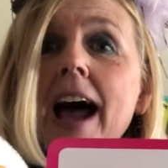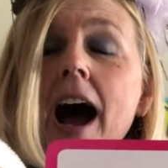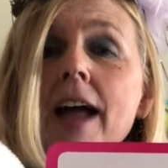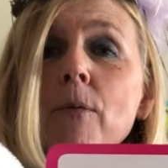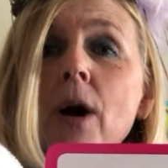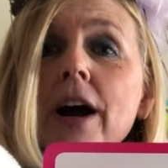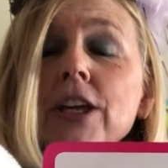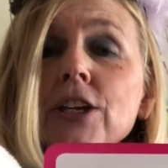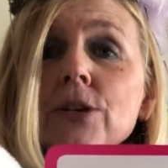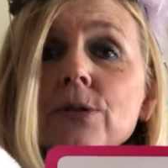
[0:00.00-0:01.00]
I want
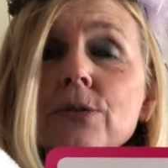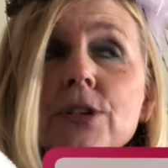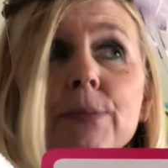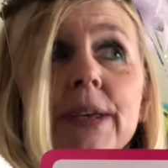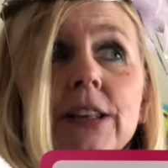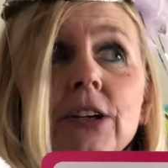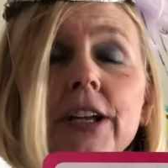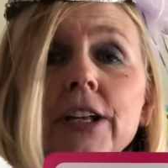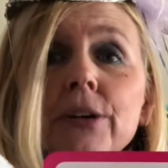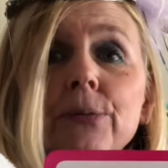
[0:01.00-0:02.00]
you to be
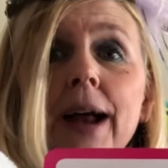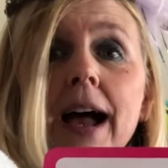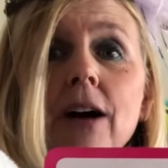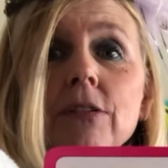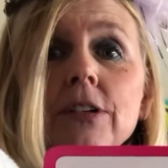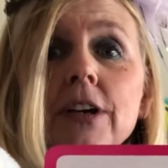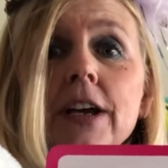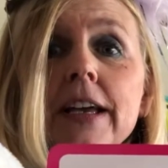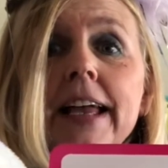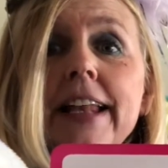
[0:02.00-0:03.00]
looking around
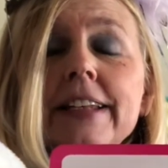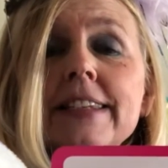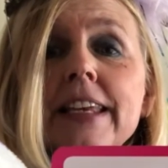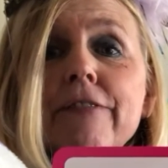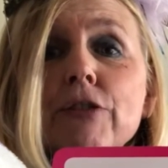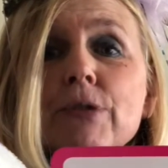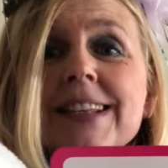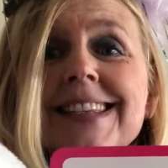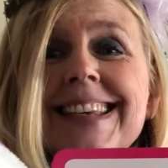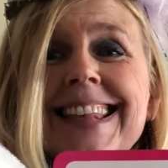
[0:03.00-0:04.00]
and see if you
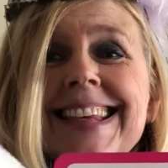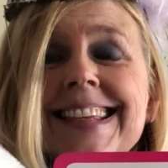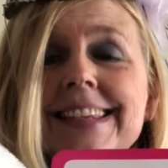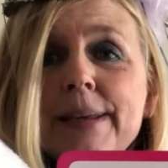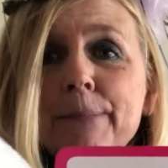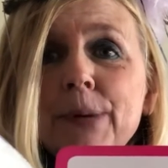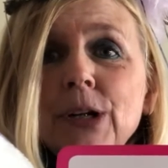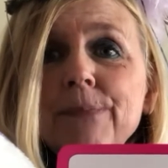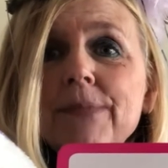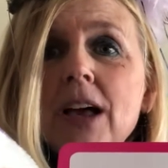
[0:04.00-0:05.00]
can see this
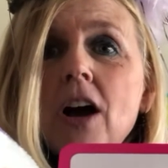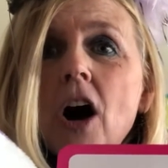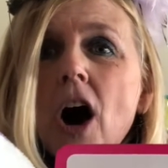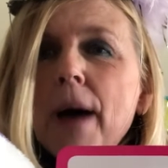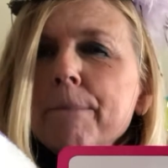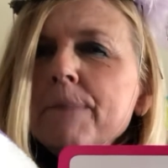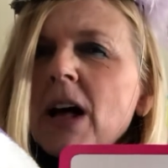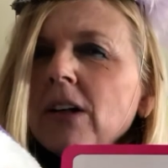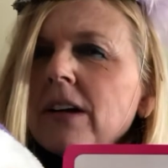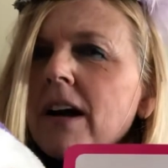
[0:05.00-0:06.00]
symbol on
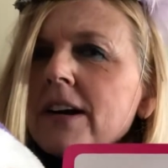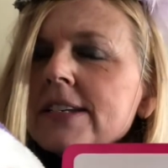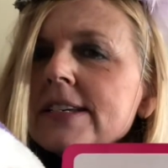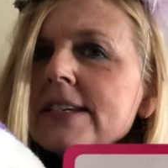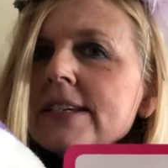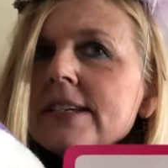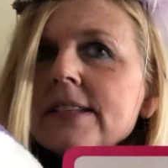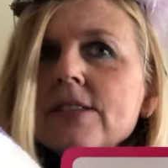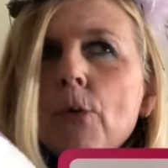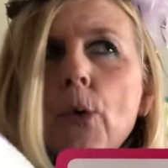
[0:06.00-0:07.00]
milk
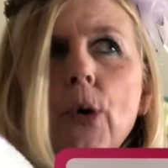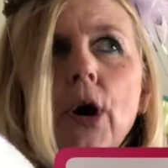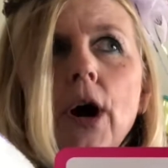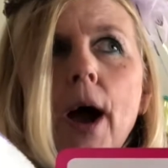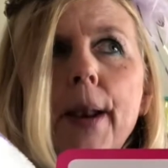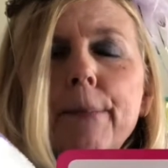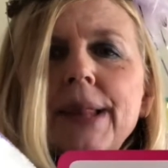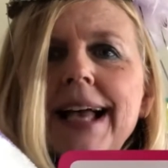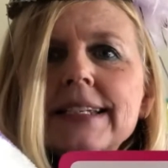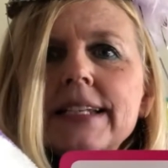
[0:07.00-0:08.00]
cartons or on a
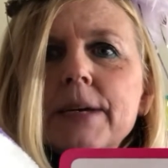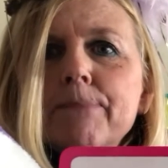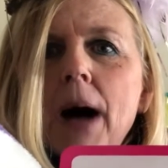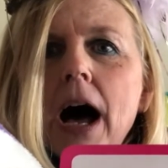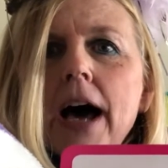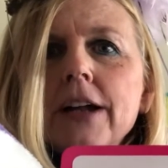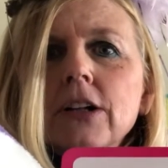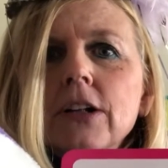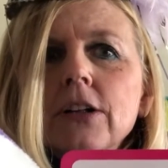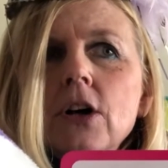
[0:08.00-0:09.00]
plastic
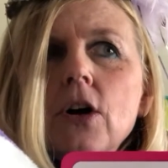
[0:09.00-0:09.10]
bottle